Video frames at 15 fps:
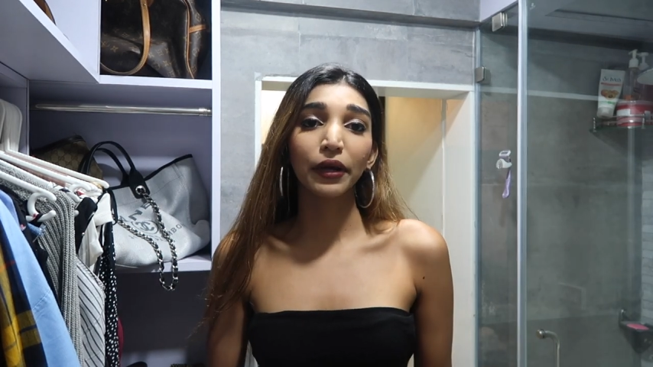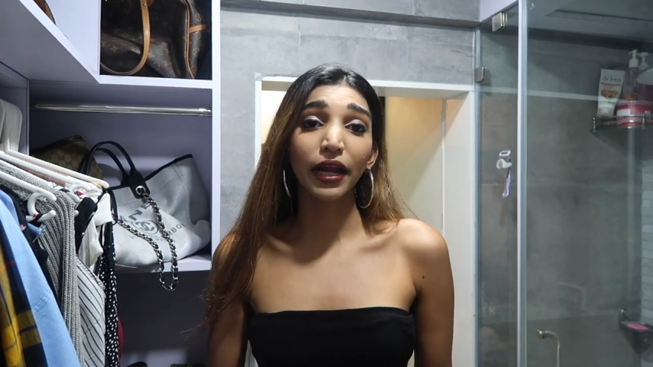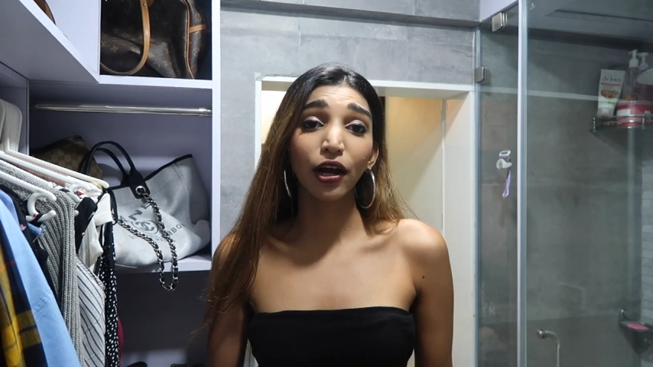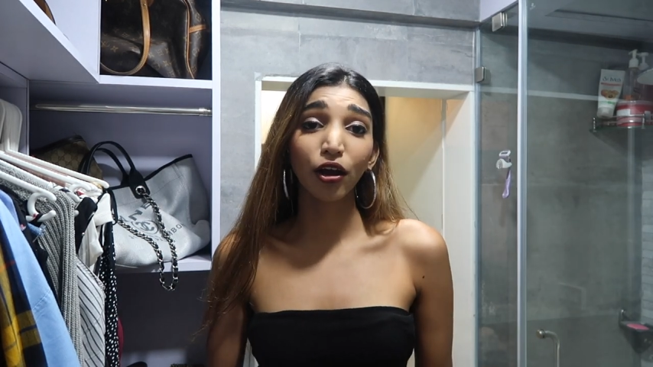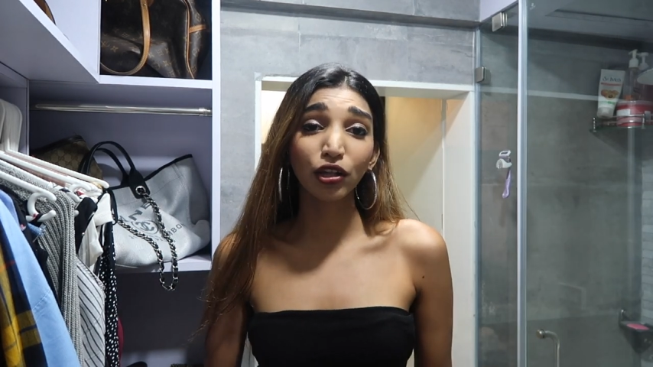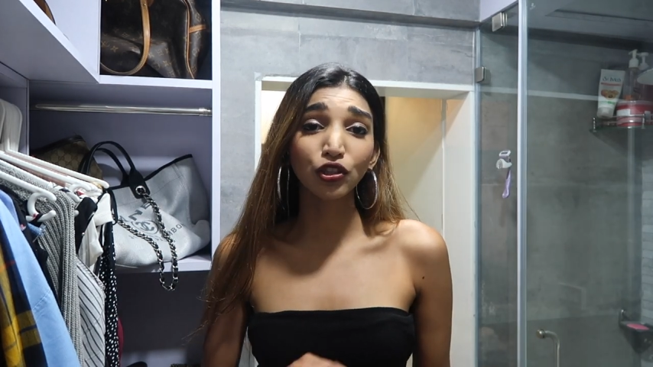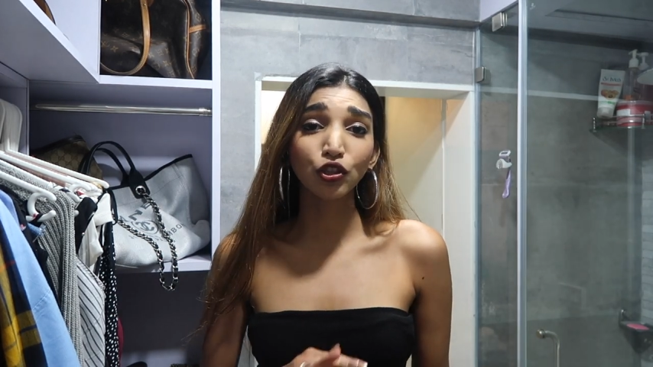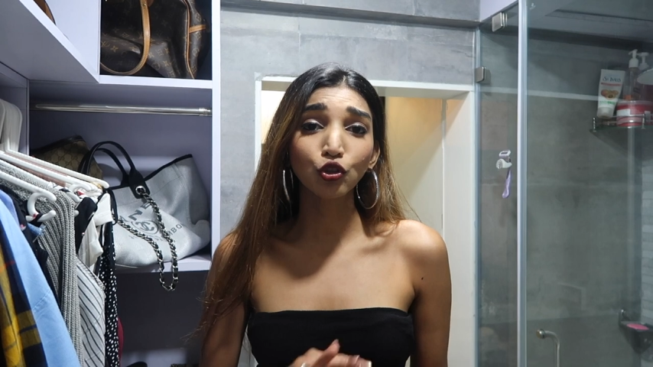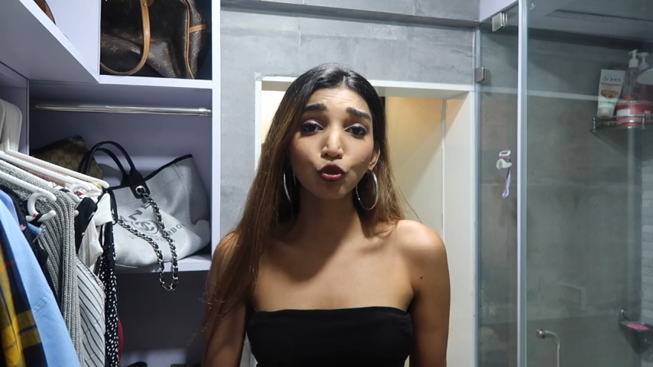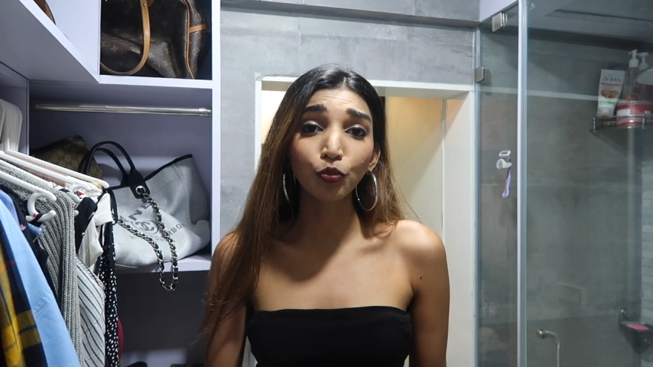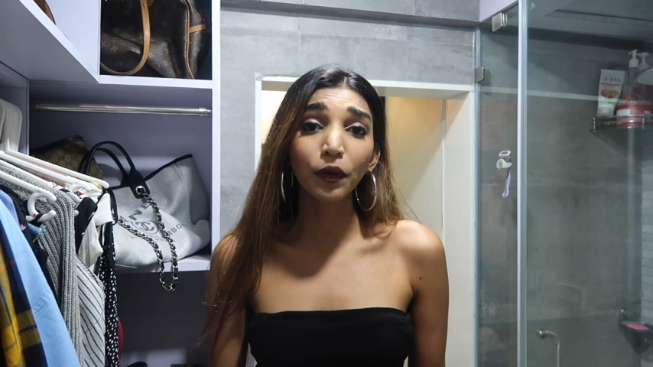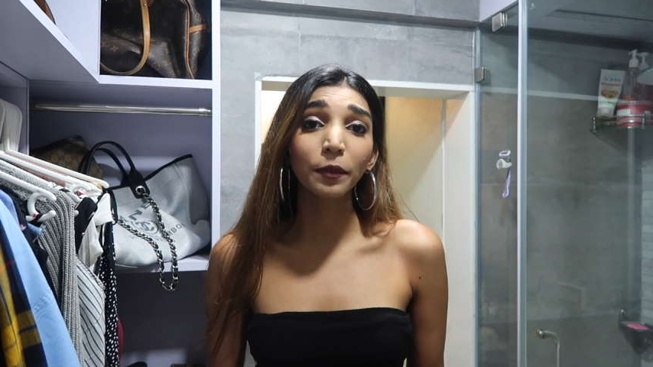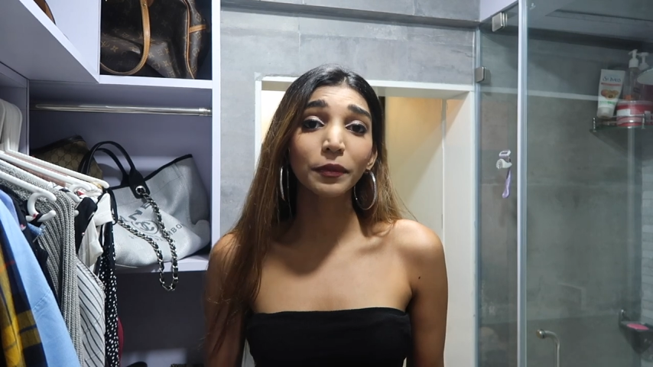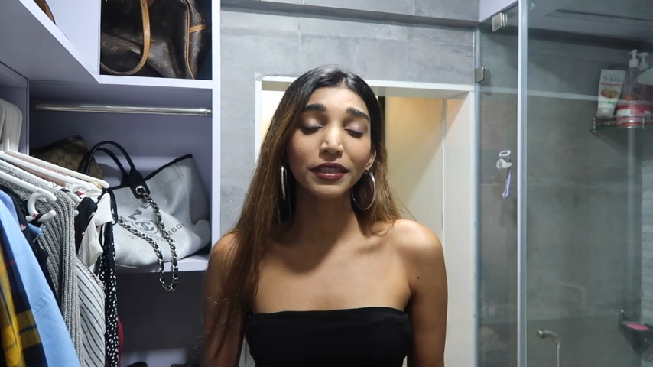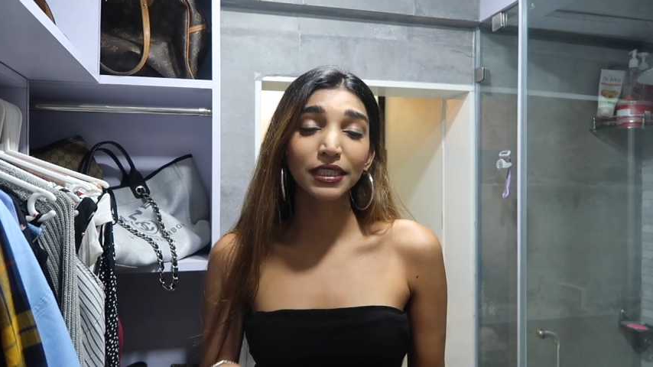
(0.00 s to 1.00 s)
but I got
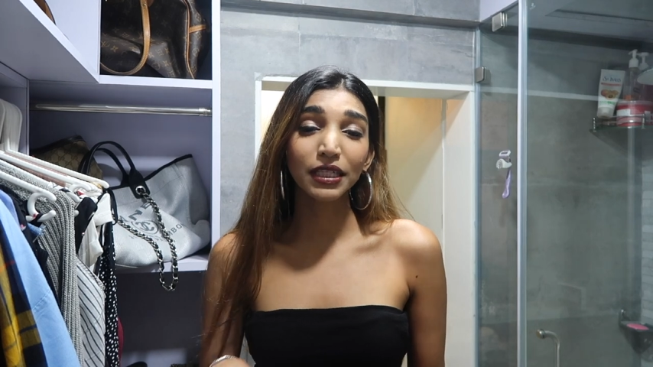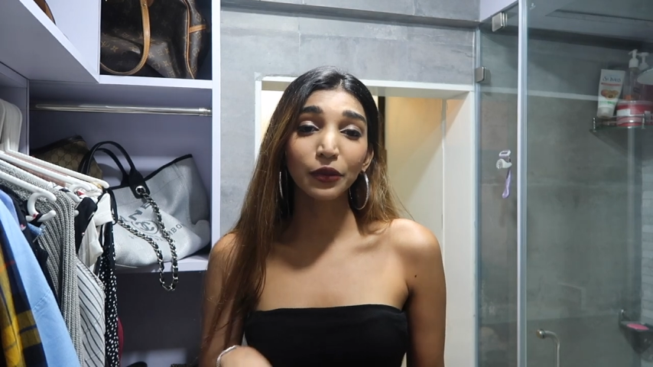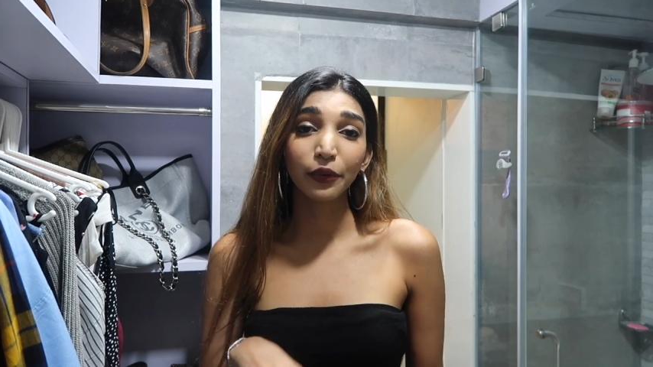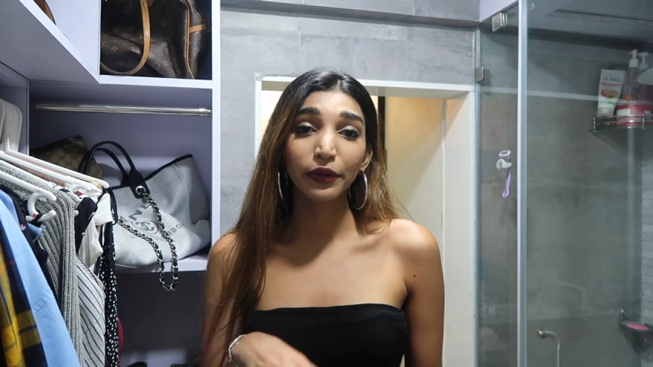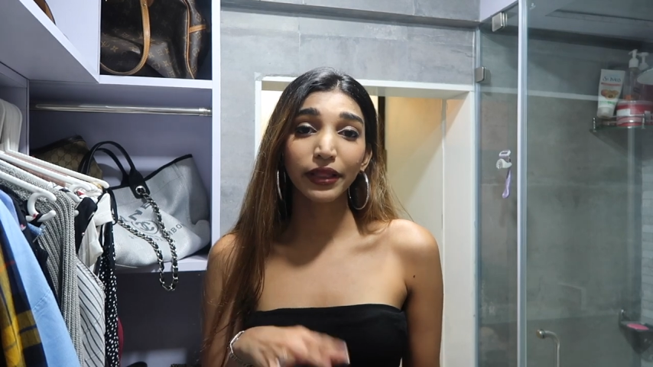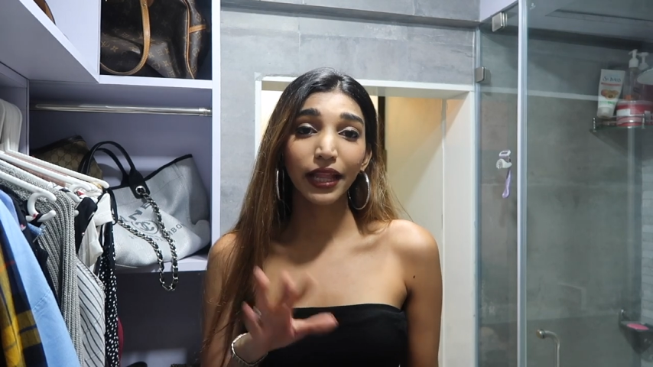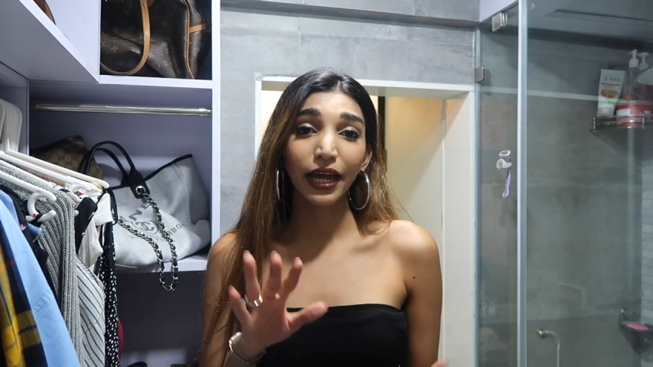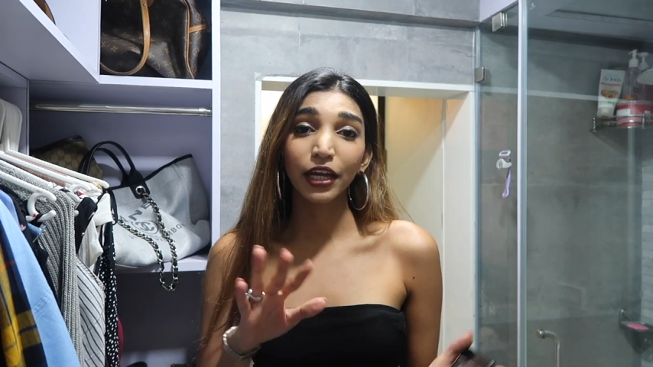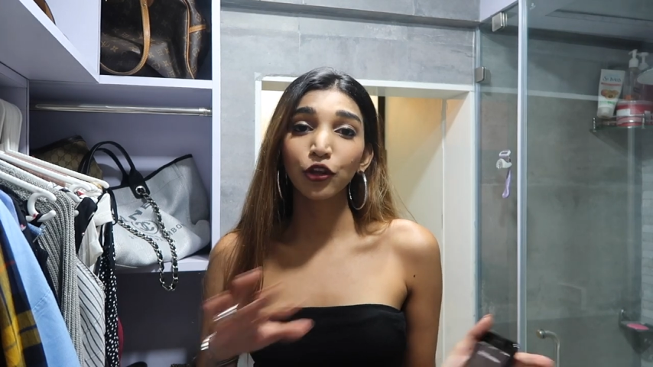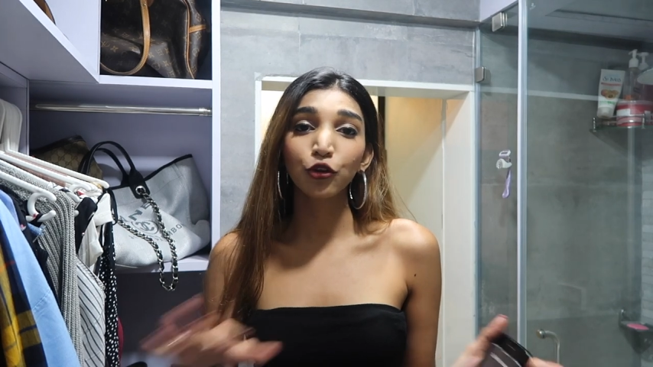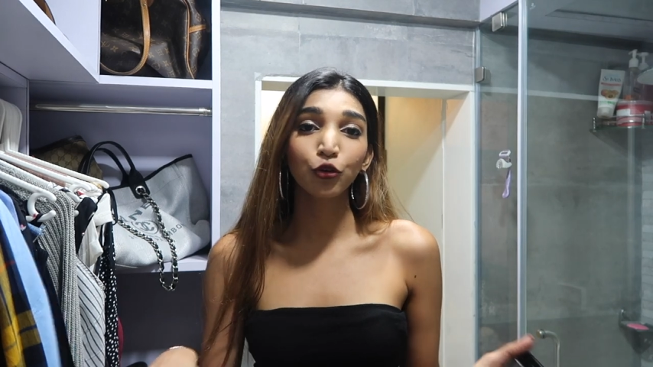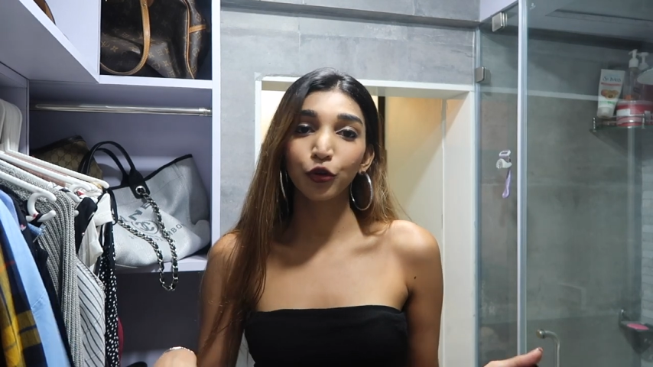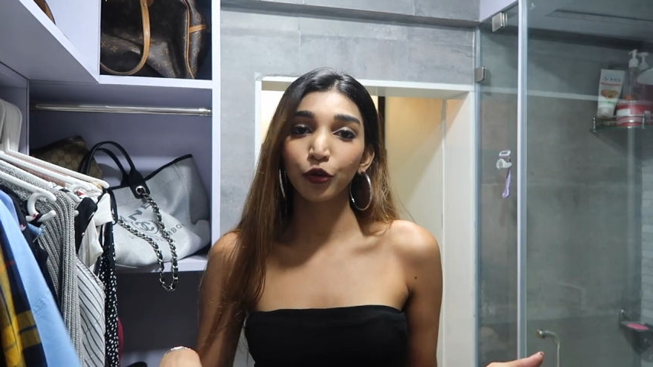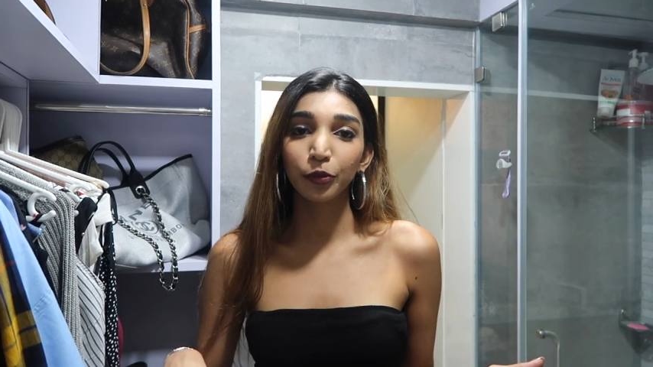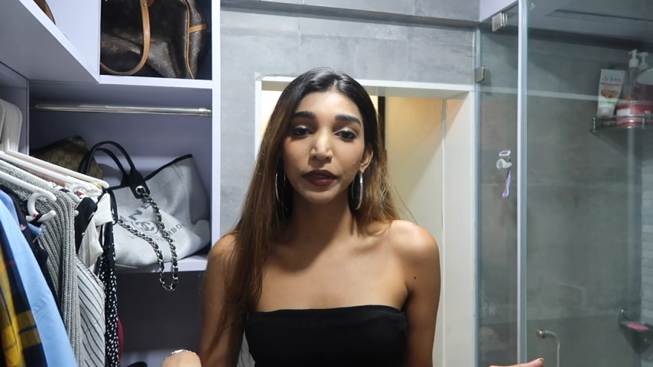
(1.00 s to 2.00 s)
super busy with like
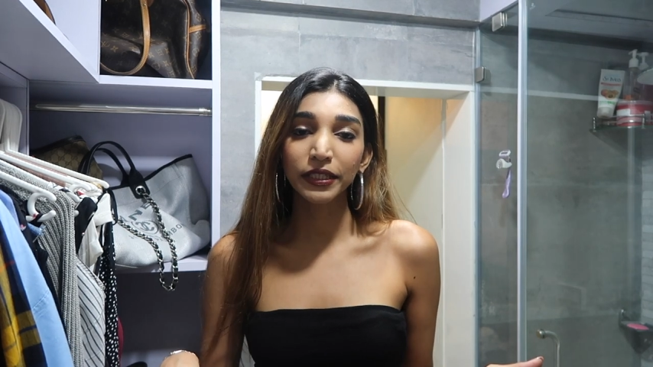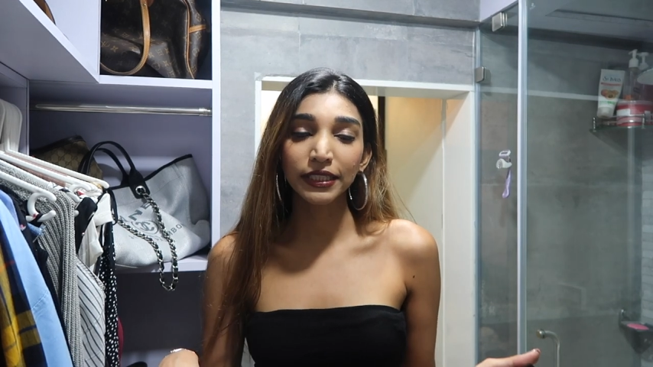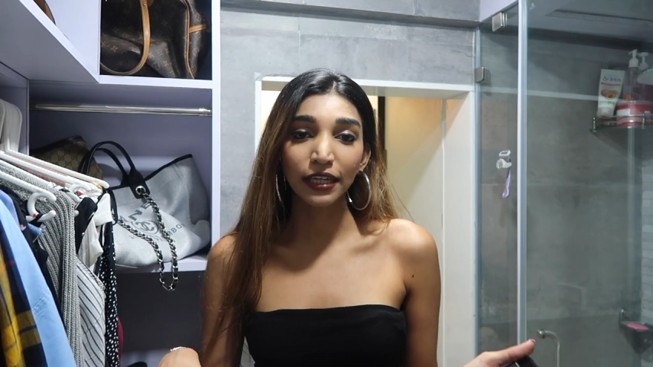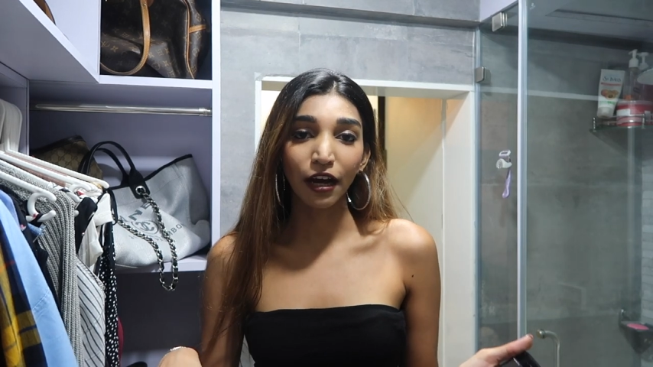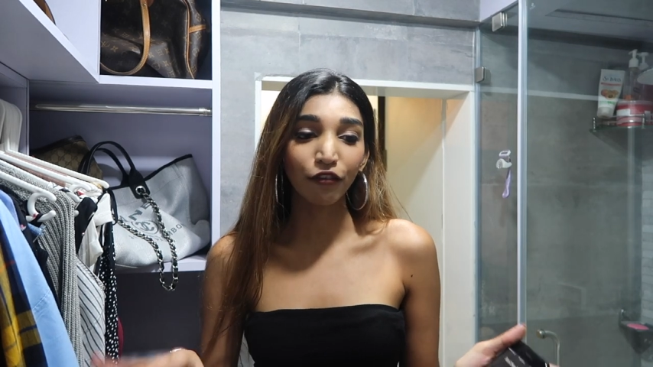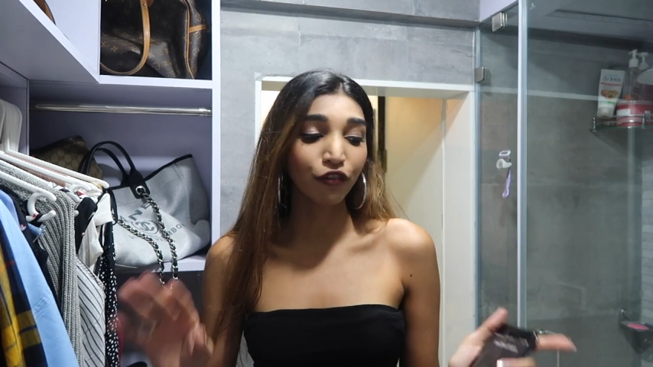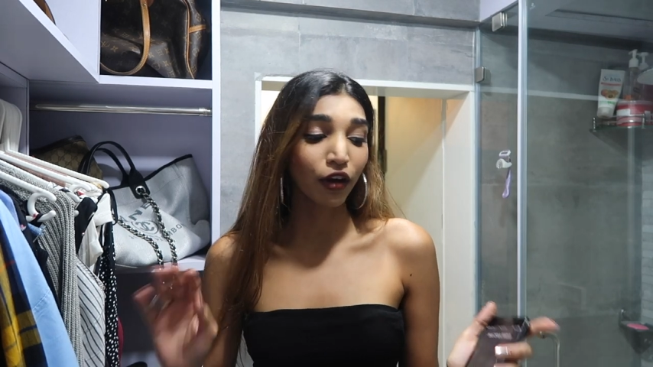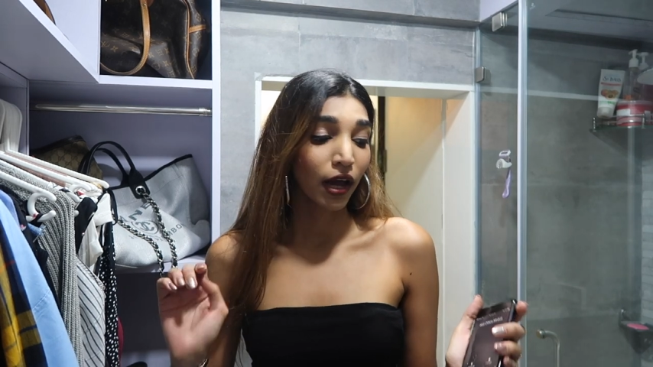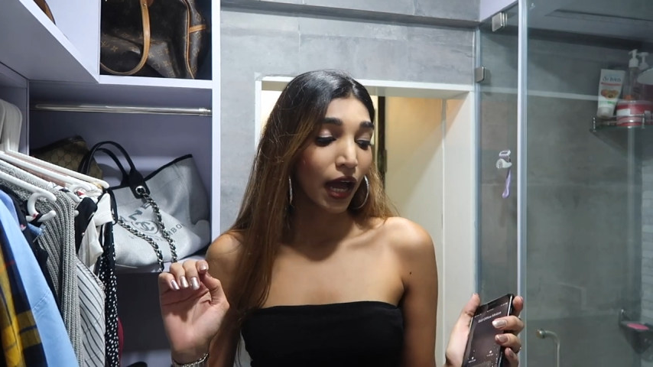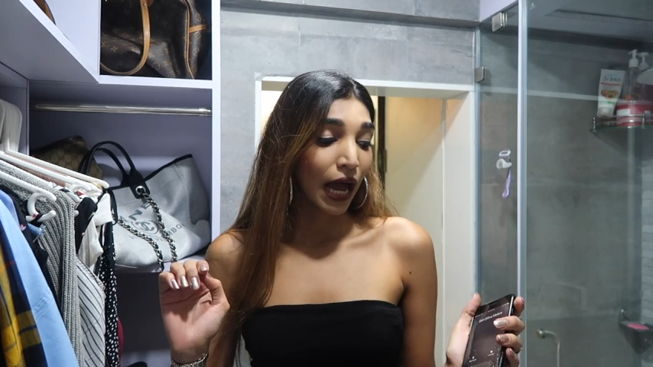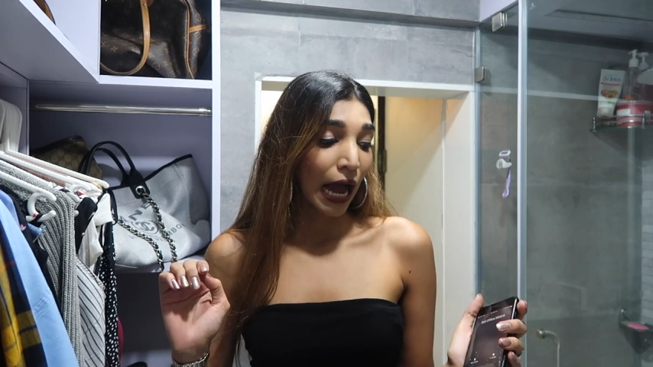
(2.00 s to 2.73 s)
YouTube-y stuff.